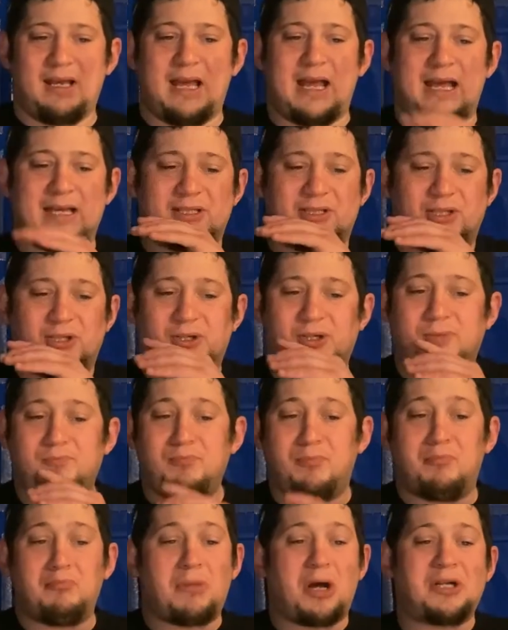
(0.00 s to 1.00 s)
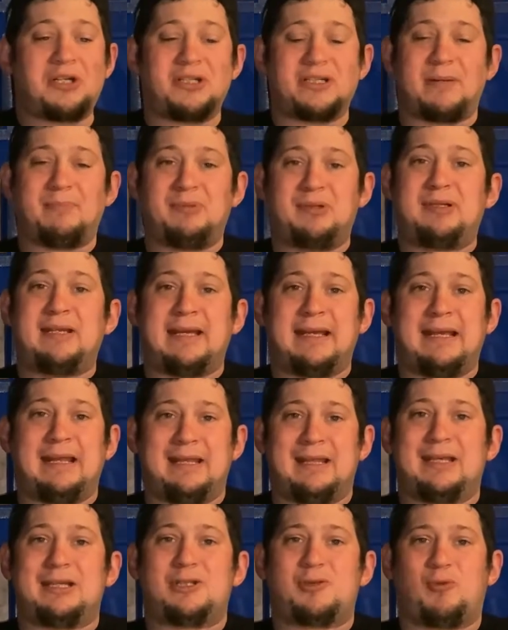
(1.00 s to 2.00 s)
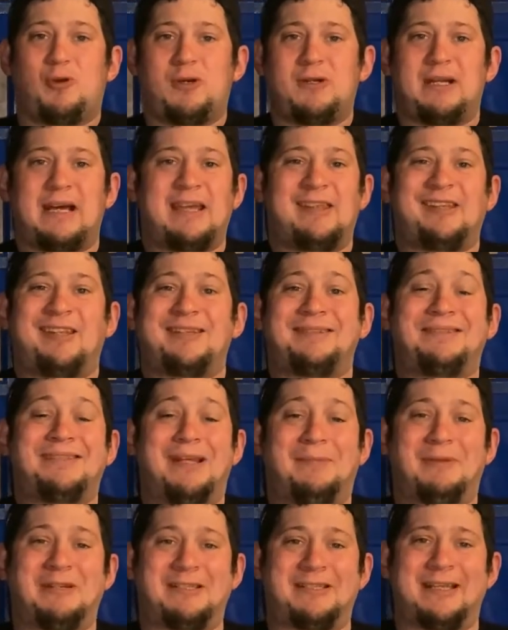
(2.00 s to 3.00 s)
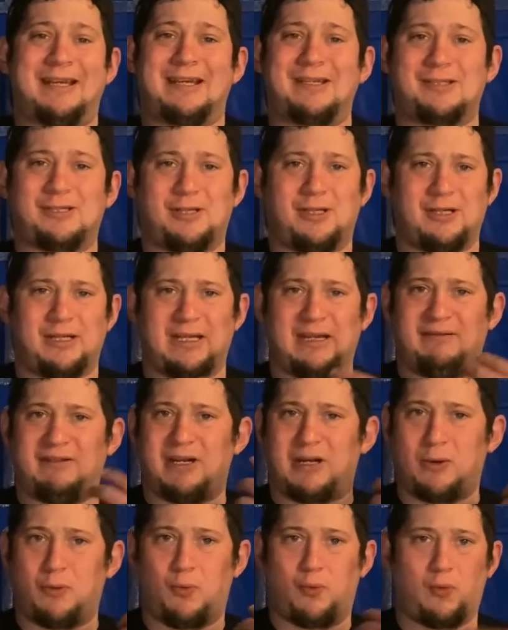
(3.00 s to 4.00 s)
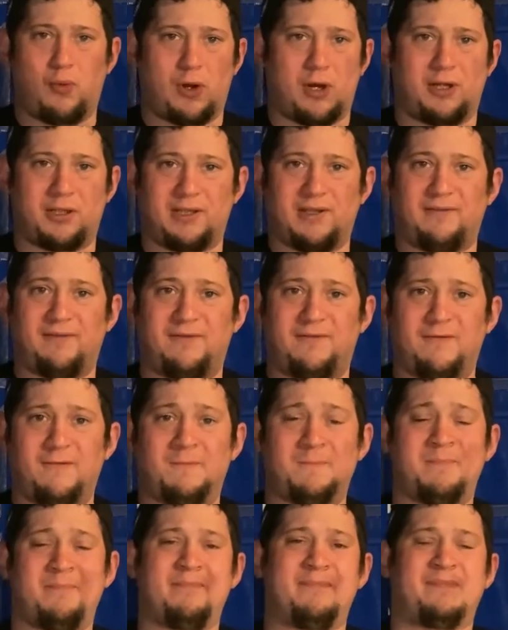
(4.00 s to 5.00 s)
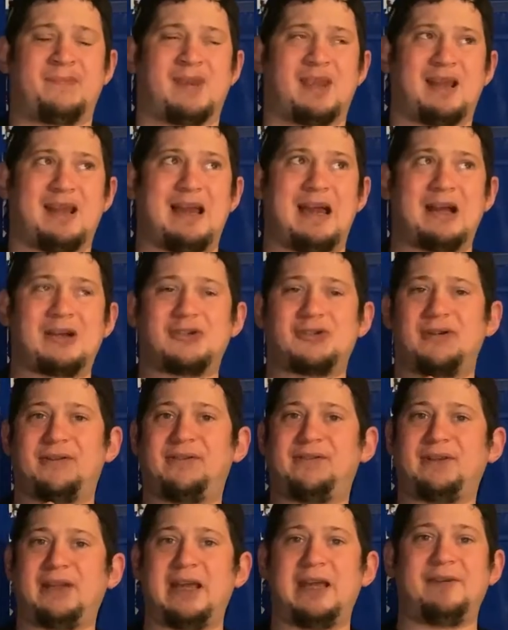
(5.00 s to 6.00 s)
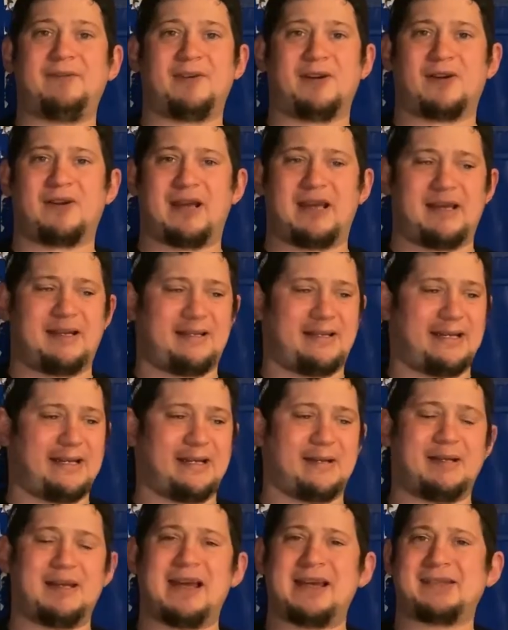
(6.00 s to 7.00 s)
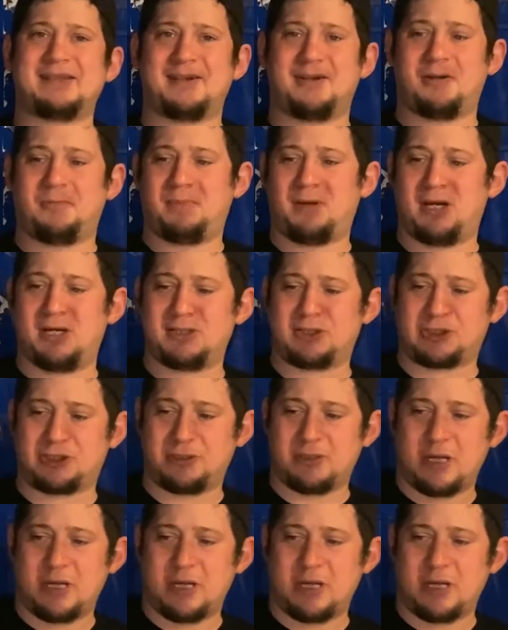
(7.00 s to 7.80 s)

As much as I'm digging this one, I think the cinnamon stick is going to give it a world of extra flavor and like a nice little punch.